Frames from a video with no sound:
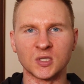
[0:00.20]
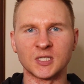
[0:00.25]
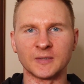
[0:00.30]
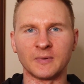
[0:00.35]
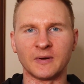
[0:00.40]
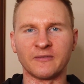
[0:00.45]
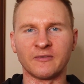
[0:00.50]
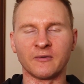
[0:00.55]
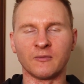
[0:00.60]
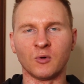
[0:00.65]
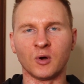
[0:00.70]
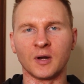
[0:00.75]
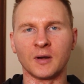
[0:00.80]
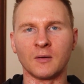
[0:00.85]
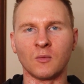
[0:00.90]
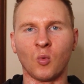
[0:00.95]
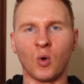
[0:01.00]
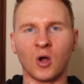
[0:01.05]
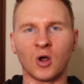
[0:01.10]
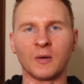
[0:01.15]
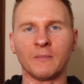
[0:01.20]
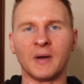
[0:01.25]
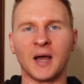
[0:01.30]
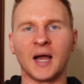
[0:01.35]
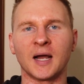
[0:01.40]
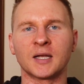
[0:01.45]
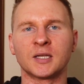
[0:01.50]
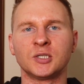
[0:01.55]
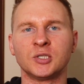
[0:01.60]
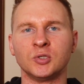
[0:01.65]
up, everyone? Welcome
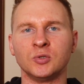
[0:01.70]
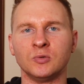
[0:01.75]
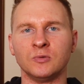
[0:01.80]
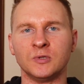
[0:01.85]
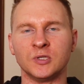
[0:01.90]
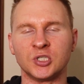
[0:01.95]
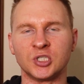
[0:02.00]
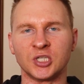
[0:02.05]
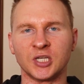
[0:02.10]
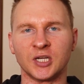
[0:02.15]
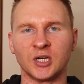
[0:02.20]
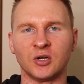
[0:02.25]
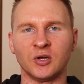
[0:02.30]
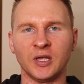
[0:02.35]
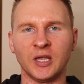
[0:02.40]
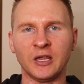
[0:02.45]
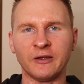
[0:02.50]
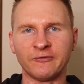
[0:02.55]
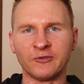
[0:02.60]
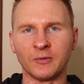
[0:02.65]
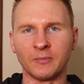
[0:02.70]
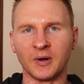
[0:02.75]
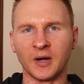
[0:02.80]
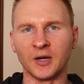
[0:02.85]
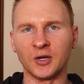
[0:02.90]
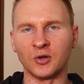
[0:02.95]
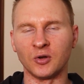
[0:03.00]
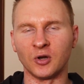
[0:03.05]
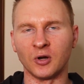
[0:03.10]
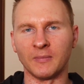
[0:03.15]
back to the channel. If you're brand
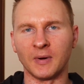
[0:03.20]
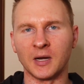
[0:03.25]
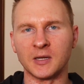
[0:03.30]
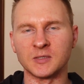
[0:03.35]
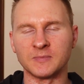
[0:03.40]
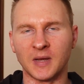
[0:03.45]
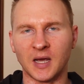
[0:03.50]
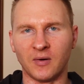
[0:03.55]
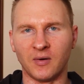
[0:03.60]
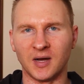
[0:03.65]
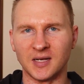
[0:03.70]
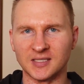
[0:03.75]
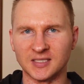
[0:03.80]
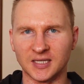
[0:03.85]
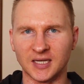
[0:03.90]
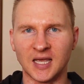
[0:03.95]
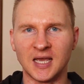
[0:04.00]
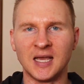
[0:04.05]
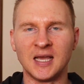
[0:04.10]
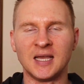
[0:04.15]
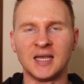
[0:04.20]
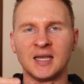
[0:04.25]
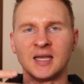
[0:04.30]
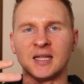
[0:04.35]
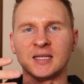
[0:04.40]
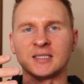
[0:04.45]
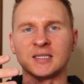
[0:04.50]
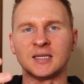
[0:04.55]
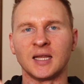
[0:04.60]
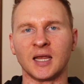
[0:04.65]
new here, my name is Matt Wacek,
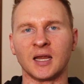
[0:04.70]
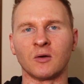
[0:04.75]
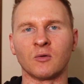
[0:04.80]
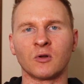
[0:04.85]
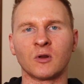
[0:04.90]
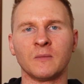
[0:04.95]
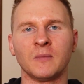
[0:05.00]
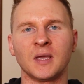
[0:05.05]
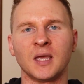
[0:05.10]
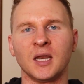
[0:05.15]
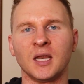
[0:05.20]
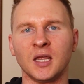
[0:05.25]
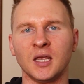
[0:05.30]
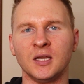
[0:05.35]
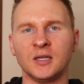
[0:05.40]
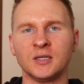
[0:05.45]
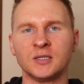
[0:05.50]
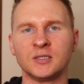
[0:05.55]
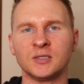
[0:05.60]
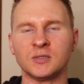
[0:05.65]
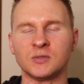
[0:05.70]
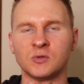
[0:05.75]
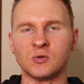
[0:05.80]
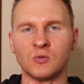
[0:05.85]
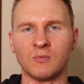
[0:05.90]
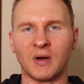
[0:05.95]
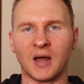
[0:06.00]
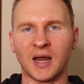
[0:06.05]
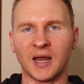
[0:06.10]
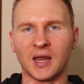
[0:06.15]
and today we're going to be getting into
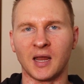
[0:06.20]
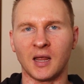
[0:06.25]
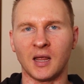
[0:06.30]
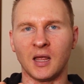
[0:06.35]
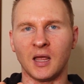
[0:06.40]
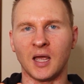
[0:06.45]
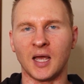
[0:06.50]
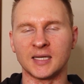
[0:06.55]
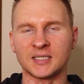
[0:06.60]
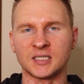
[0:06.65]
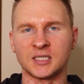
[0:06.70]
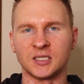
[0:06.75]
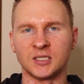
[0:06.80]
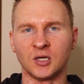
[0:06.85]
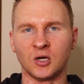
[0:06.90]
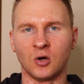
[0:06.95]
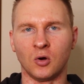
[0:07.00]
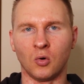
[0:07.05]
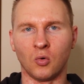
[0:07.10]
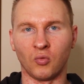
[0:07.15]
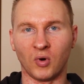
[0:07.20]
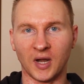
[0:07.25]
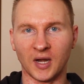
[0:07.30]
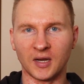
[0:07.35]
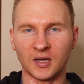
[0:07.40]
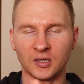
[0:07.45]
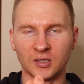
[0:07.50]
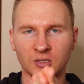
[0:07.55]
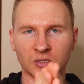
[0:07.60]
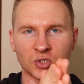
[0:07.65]
my SEO
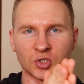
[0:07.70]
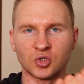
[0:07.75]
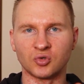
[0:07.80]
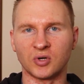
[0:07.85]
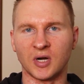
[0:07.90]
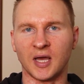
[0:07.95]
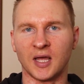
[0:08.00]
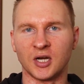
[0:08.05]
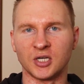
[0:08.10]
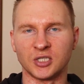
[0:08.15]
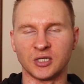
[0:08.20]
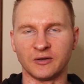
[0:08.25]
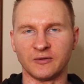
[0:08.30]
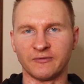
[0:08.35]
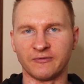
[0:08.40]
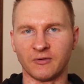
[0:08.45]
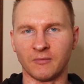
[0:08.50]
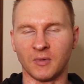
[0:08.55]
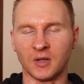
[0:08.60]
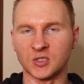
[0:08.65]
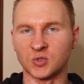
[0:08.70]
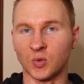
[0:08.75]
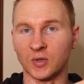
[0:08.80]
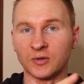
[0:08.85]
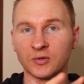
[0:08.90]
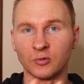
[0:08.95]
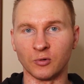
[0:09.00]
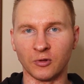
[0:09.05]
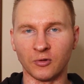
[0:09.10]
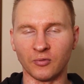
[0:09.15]
ranking strategy for months 1
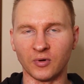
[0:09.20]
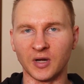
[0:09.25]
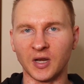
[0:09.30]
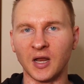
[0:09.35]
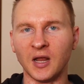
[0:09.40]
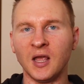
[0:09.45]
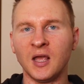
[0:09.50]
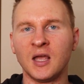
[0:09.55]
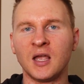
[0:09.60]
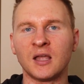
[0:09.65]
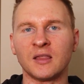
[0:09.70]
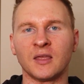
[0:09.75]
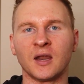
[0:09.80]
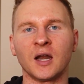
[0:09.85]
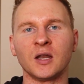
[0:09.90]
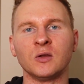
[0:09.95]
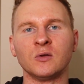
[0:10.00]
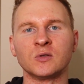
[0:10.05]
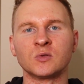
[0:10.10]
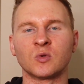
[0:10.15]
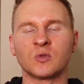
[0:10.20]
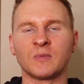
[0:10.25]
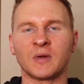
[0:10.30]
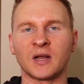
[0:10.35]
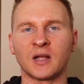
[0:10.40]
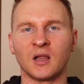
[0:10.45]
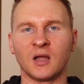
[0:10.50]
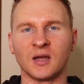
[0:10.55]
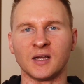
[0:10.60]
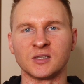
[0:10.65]
through 3 that I use with my
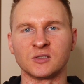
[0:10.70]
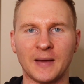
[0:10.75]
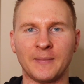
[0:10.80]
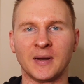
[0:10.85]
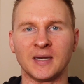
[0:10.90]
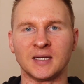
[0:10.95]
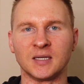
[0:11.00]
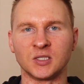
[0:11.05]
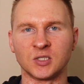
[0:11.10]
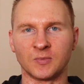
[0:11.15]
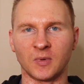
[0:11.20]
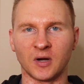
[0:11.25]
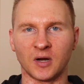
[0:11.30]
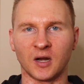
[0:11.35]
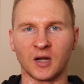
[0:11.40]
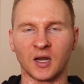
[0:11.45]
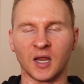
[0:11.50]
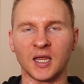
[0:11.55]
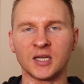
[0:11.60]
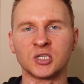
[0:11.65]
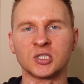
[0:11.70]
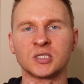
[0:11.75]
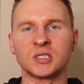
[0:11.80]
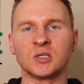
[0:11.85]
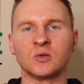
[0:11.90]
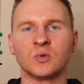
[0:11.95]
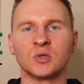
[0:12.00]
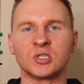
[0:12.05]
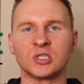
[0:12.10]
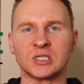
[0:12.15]
client at my digital marketing agency,
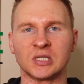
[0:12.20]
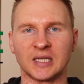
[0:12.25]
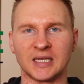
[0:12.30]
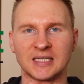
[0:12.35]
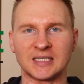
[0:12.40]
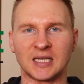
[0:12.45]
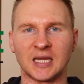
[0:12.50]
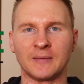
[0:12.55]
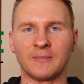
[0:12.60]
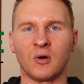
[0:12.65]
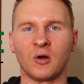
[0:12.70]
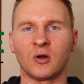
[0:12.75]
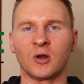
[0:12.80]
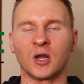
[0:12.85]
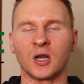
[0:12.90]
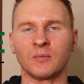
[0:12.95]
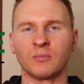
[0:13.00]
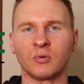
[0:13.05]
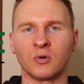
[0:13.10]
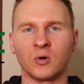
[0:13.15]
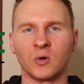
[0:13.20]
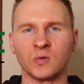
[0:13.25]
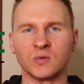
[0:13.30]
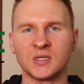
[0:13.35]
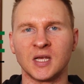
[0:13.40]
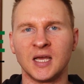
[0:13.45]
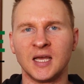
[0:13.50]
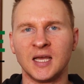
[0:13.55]
which is Landscape Marketing Pros.